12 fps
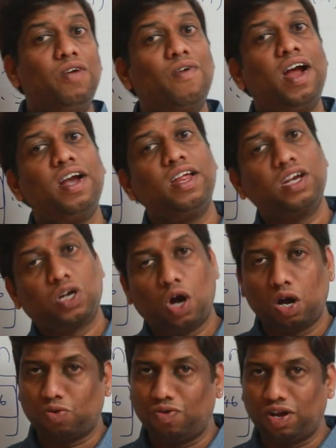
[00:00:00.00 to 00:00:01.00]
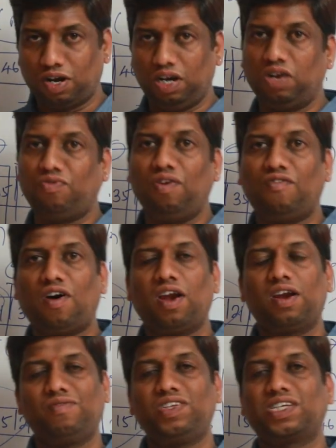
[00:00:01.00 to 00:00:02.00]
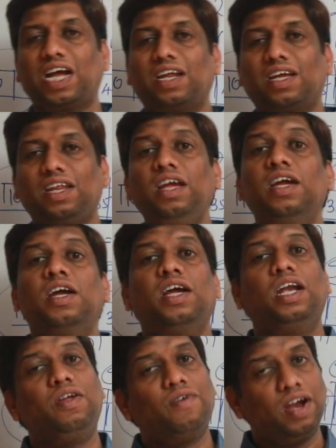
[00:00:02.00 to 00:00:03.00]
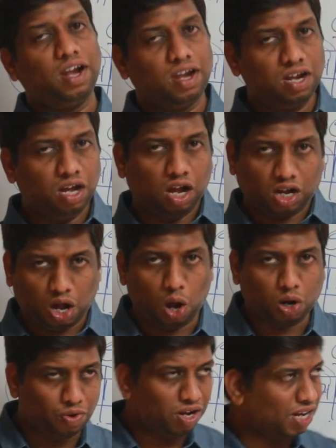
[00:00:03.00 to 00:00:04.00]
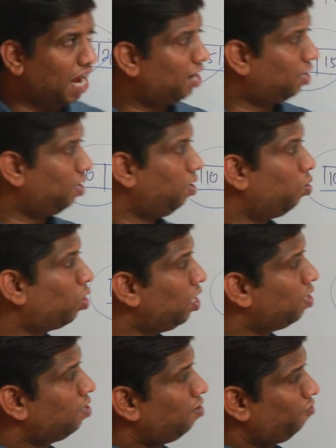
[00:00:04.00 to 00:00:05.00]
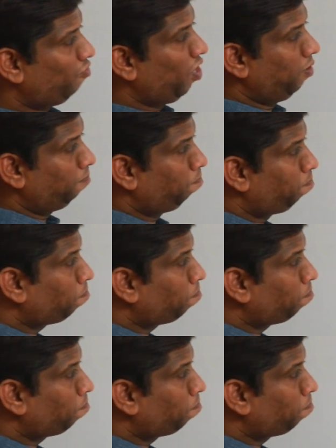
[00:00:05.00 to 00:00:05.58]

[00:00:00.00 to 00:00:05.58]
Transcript: divide and conquer it will fall under which category divide and conquer category okay fine